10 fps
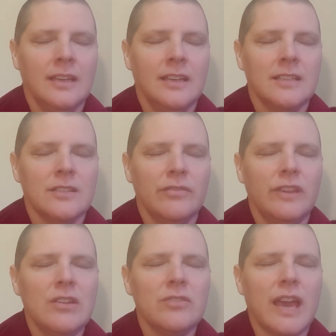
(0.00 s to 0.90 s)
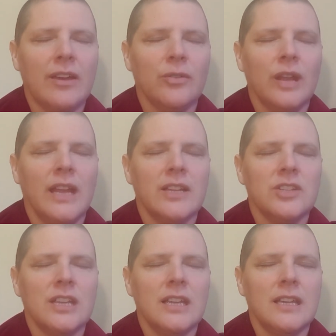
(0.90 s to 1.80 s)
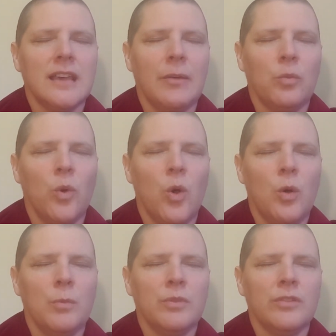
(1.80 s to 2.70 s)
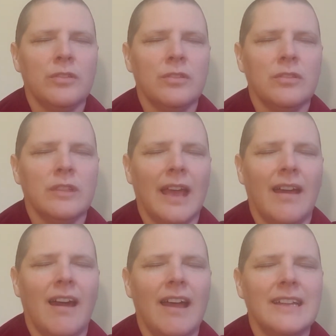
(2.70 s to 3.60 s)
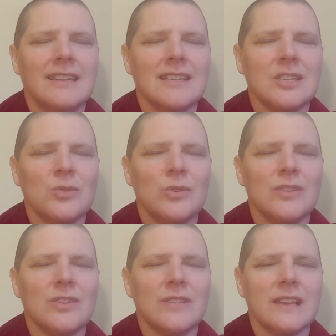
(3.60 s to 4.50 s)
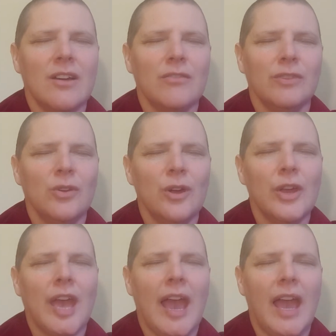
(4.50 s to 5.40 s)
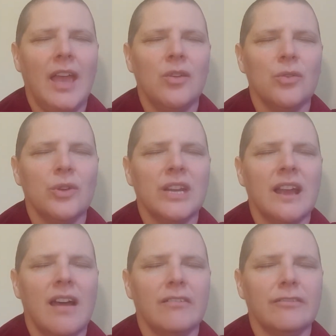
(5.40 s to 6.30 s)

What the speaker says: So feel that good energy, that warmth, that kindness towards yourself. You're okay, you're good enough.